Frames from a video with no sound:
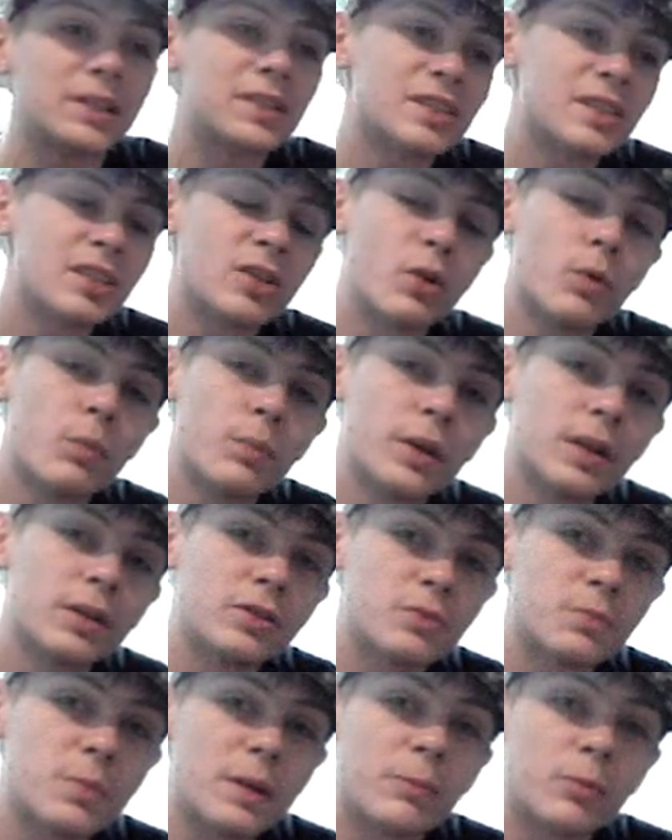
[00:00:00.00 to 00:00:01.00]
because they don't
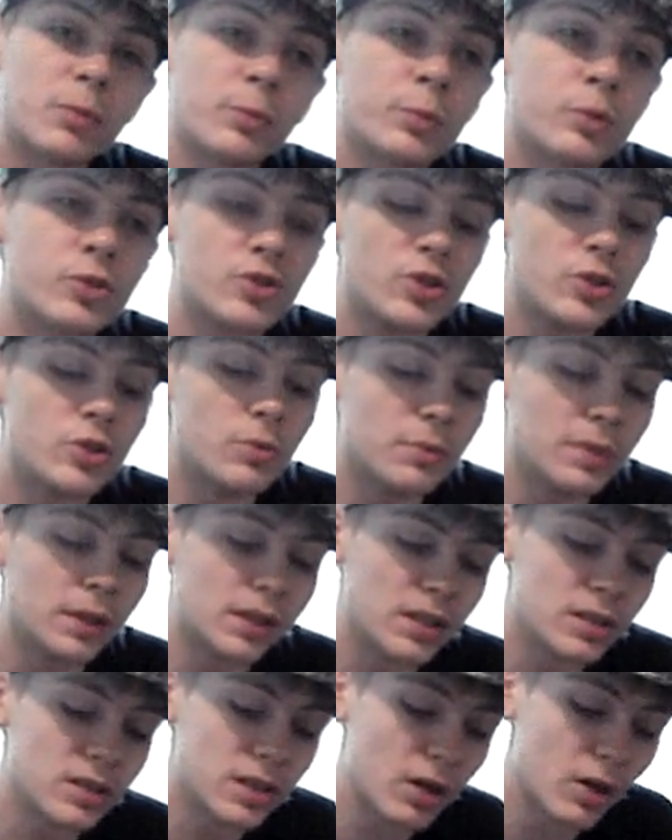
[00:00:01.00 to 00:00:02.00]
pick. People presume
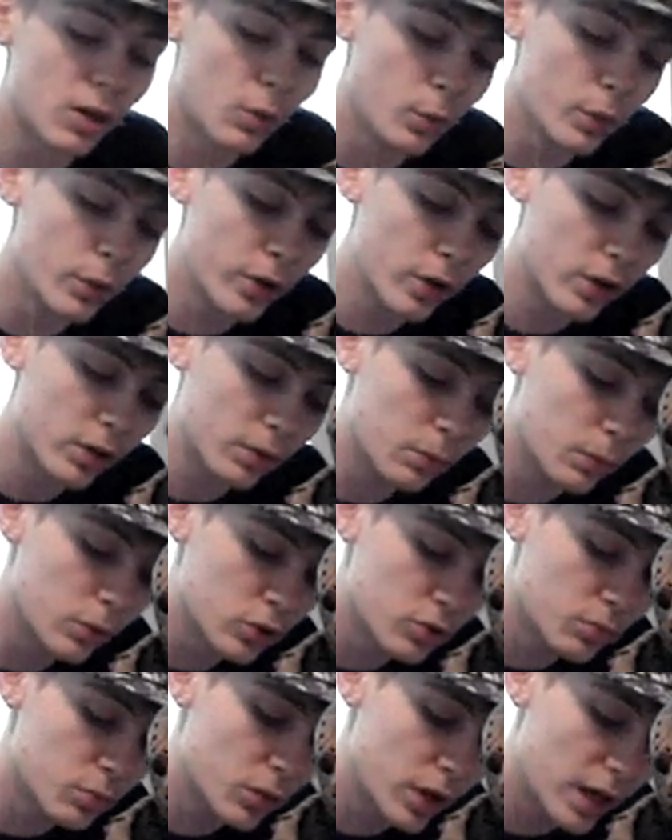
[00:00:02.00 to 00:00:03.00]
because they're not worth
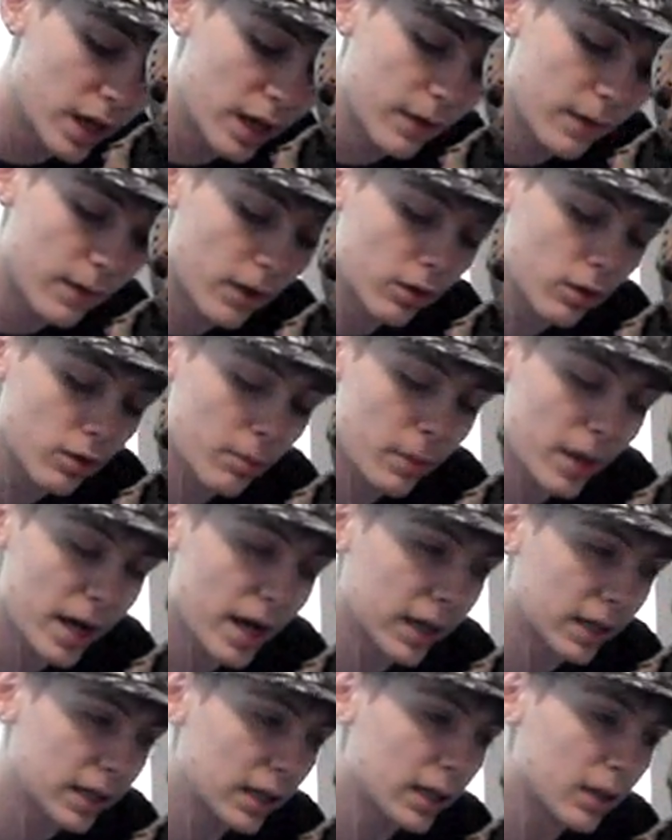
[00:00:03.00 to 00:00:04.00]
much money on the
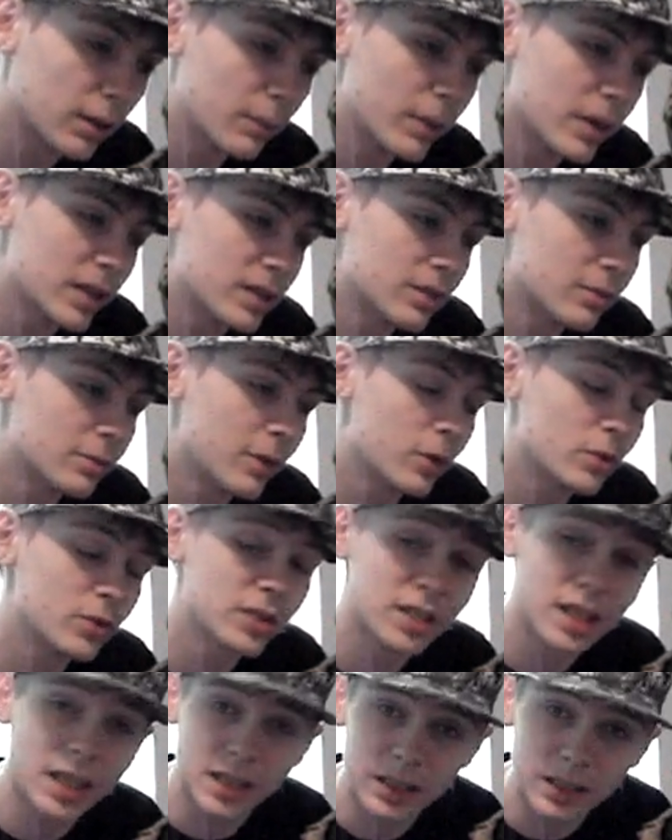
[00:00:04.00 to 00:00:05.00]
market compared to
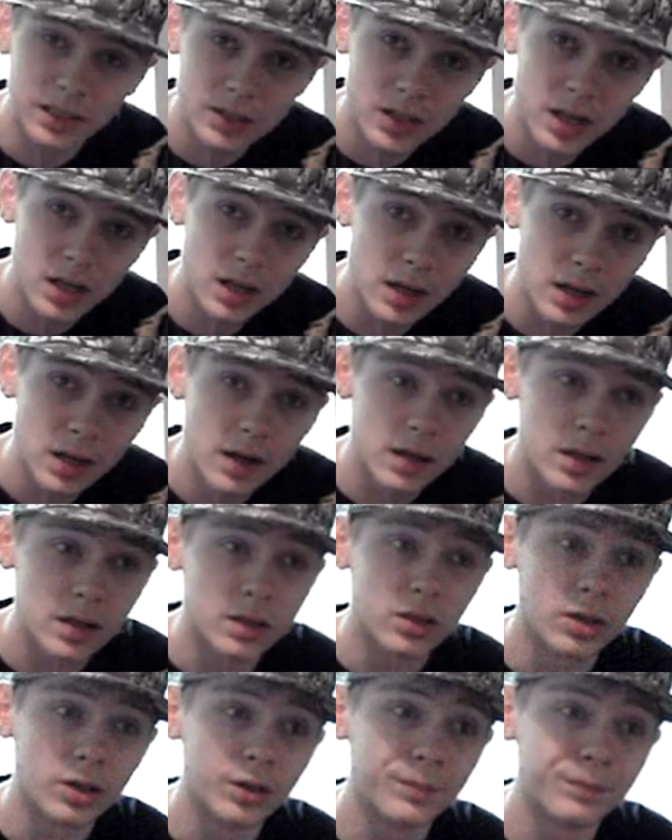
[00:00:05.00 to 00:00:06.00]
most things
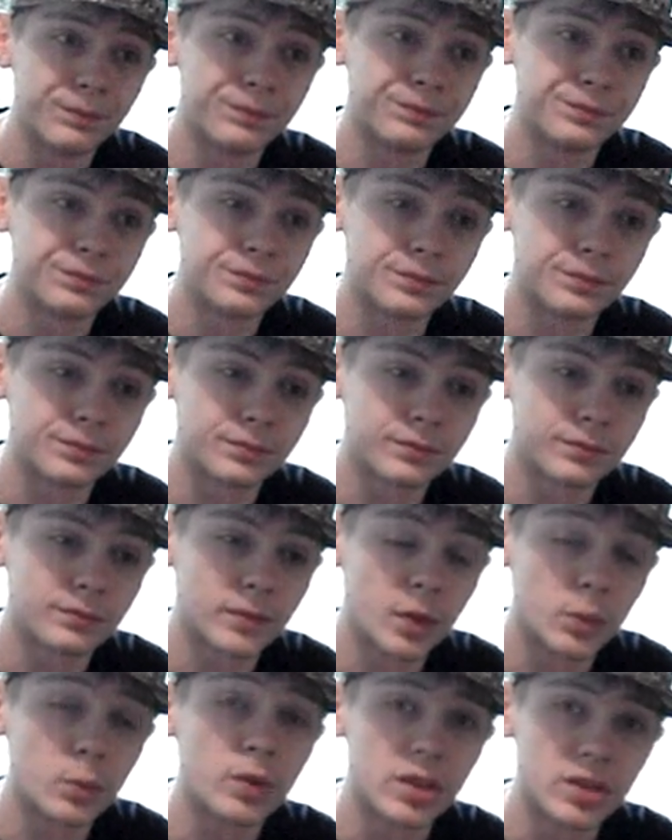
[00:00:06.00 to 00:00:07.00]
that
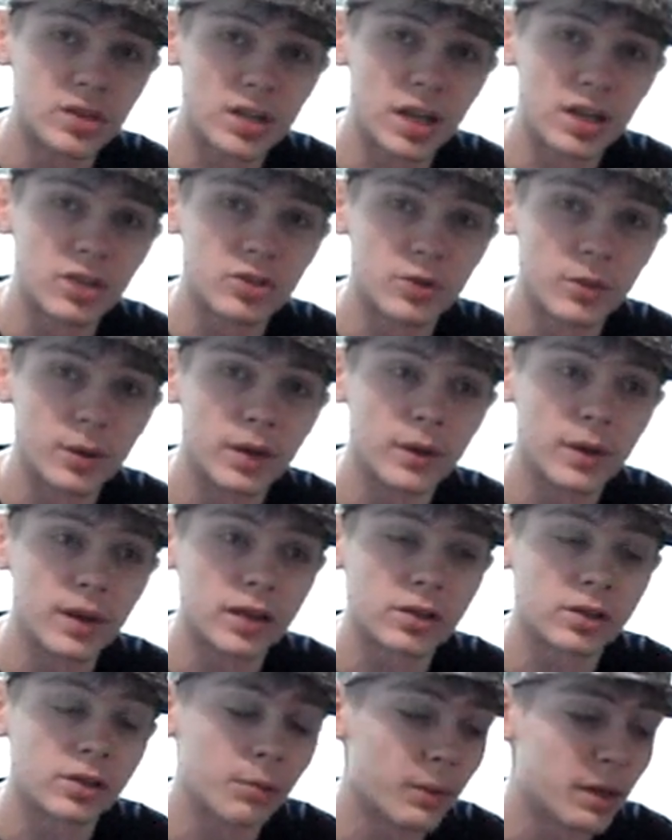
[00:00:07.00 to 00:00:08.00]
with Sideshow
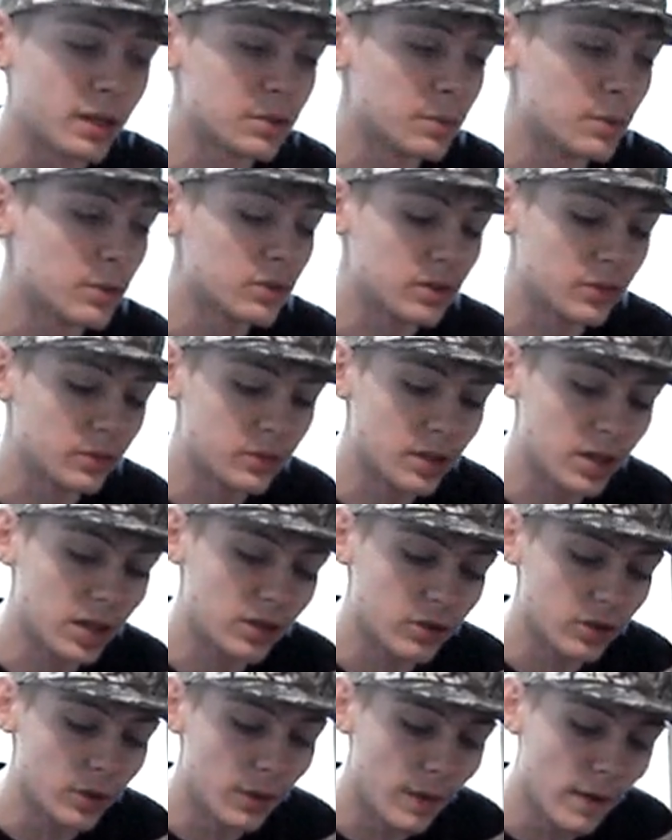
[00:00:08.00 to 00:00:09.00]
anyway, compared to most things with
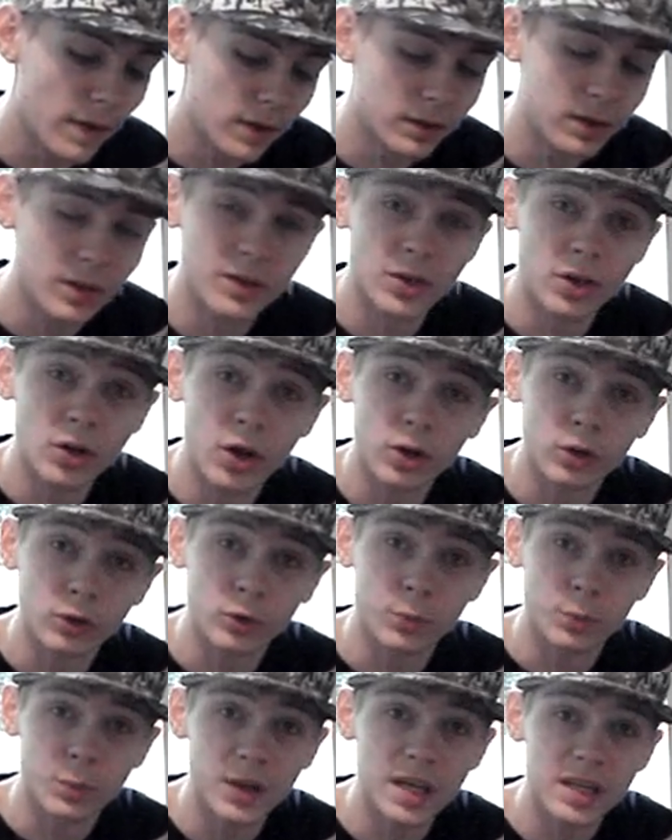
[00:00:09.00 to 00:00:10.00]
Sideshow, that they're not
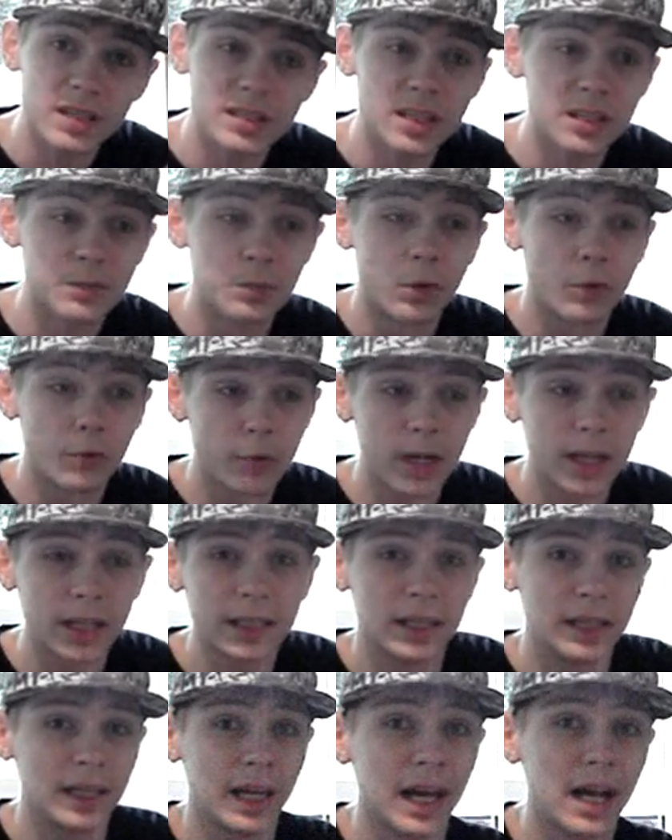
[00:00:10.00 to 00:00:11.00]
good pieces. But
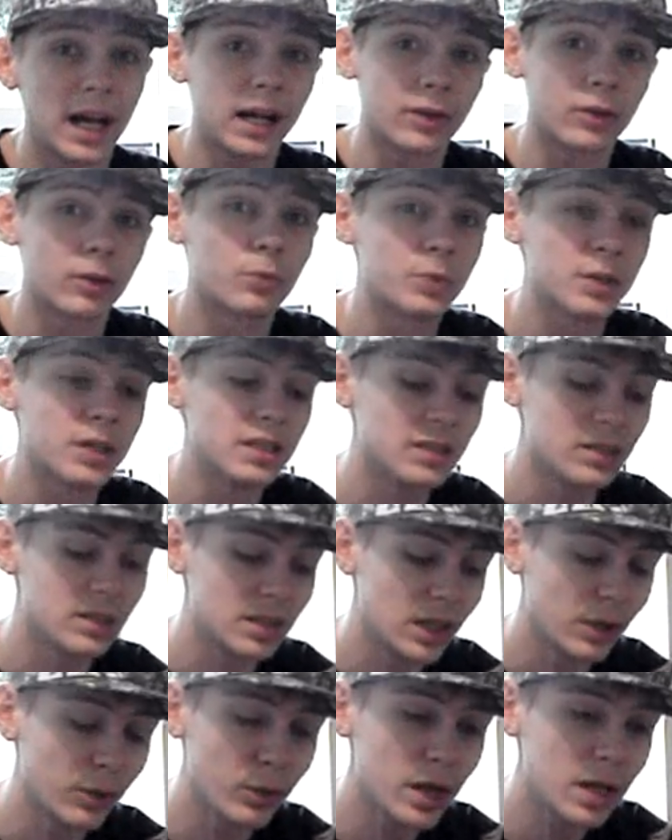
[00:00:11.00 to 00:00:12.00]
really, they are good
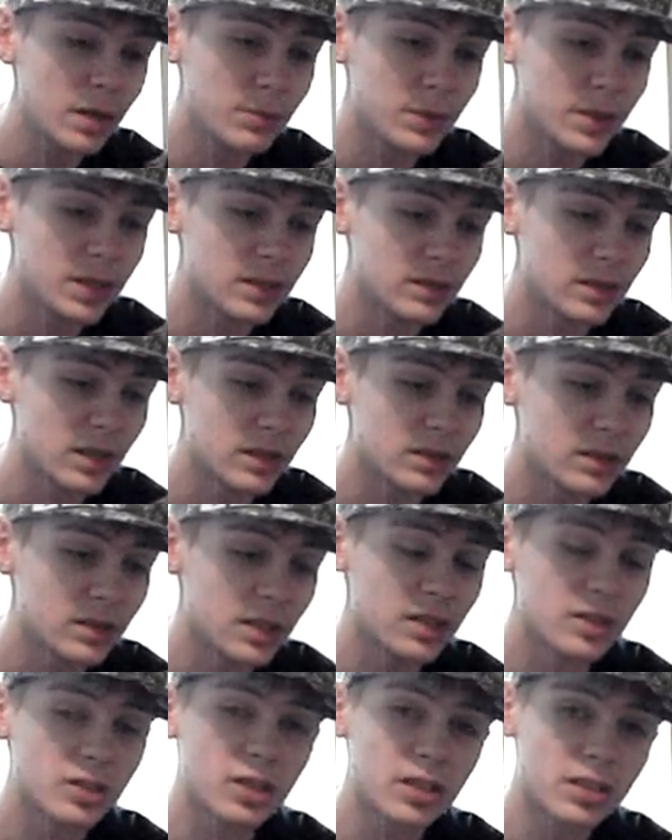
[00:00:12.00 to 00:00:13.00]
pieces. They're great pieces.
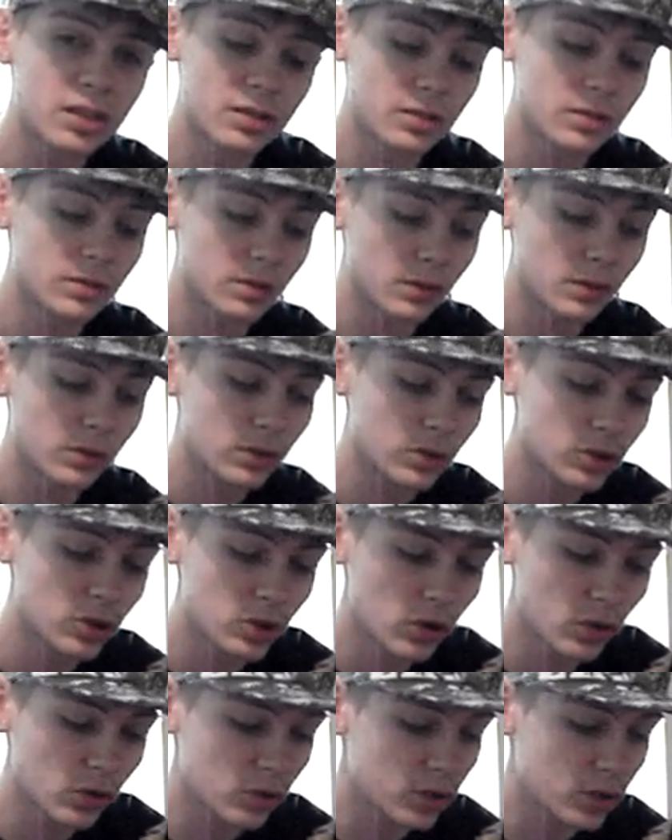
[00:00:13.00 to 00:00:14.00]
This is
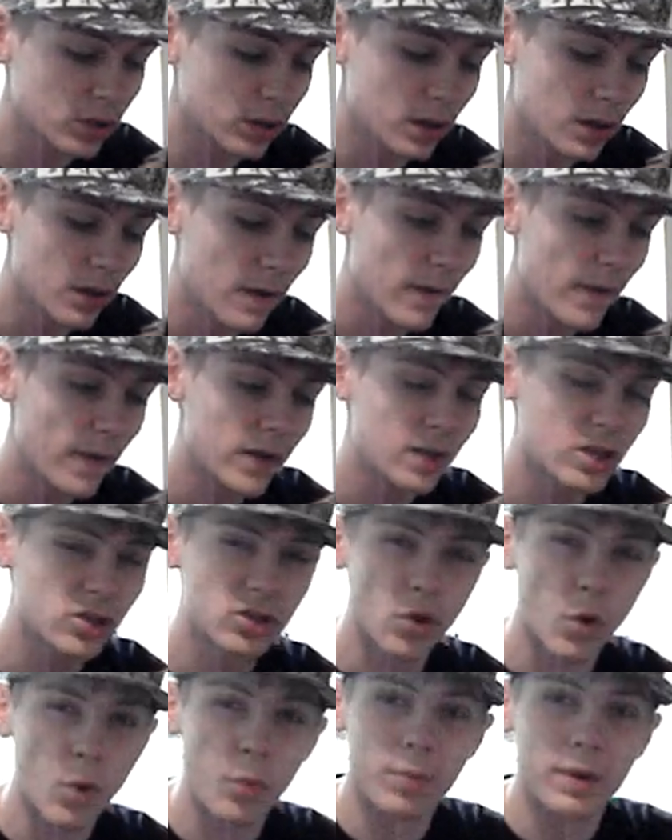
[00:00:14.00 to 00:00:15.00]
such a
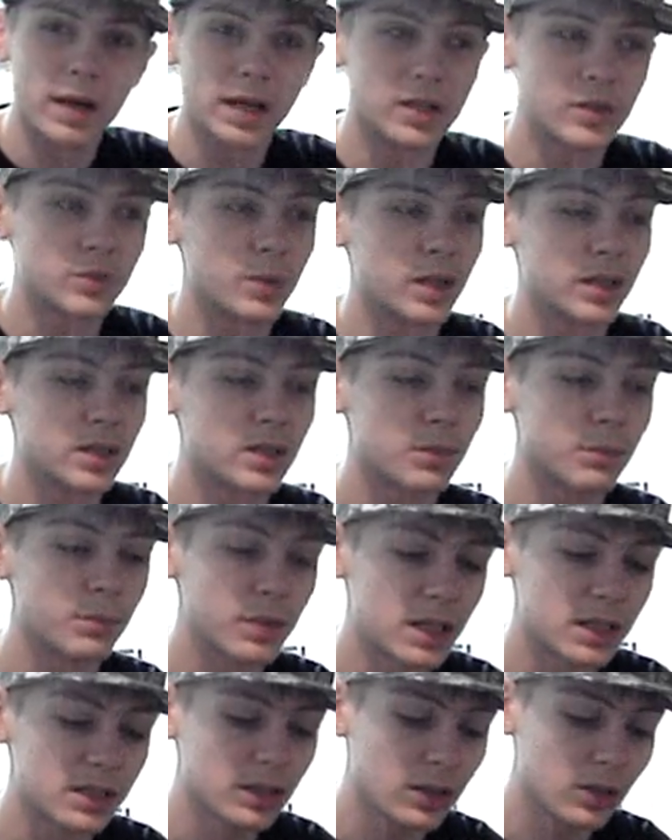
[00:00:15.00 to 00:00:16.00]
so big as well
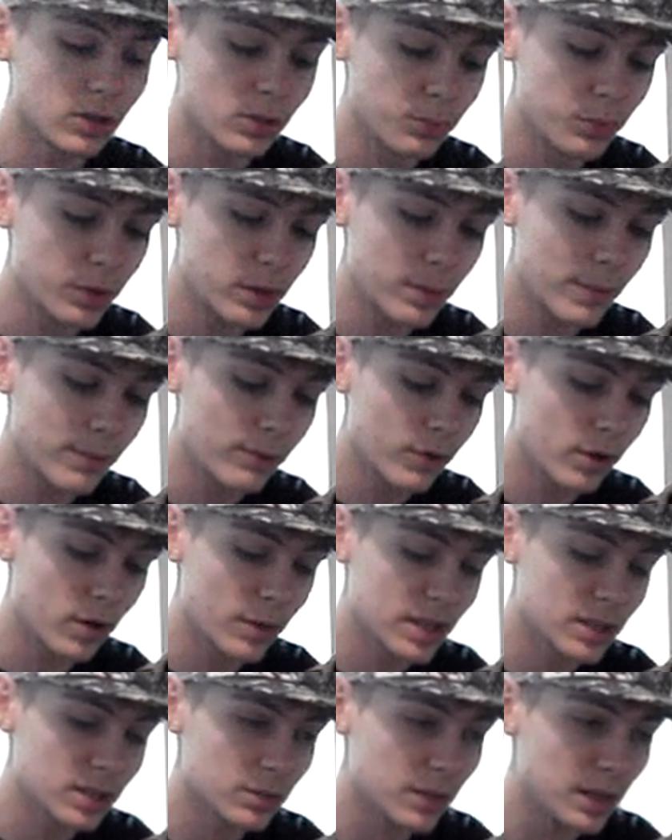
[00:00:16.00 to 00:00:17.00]
compared to the other premium
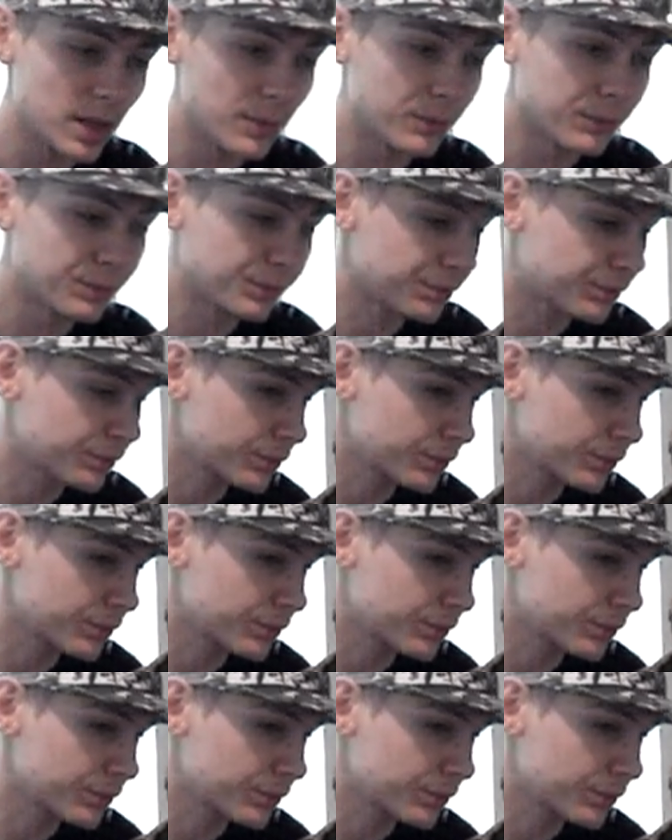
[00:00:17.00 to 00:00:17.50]
formats. I mean,